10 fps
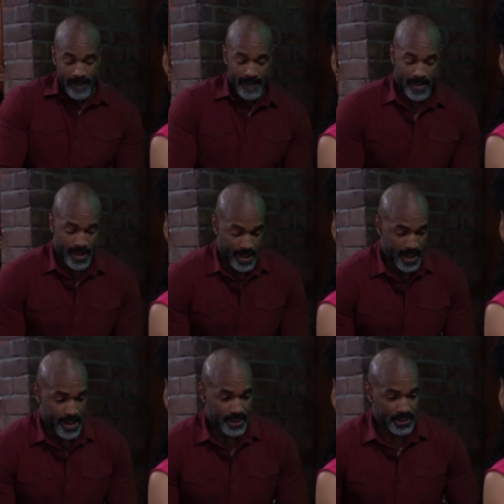that
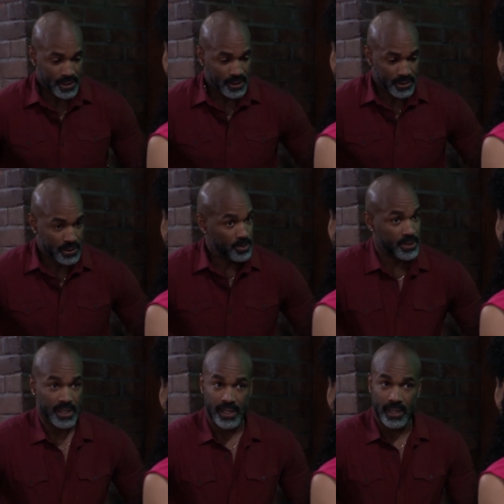Trina is
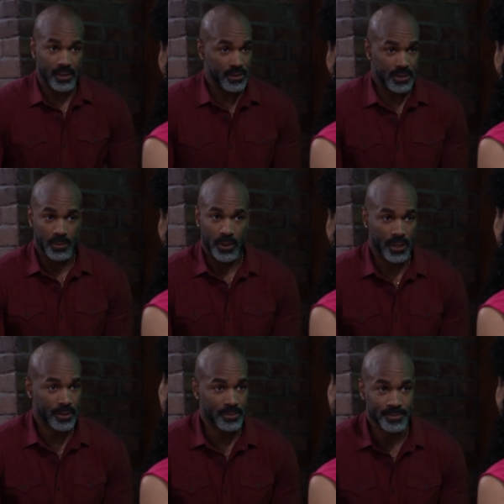actually Curtis's uh,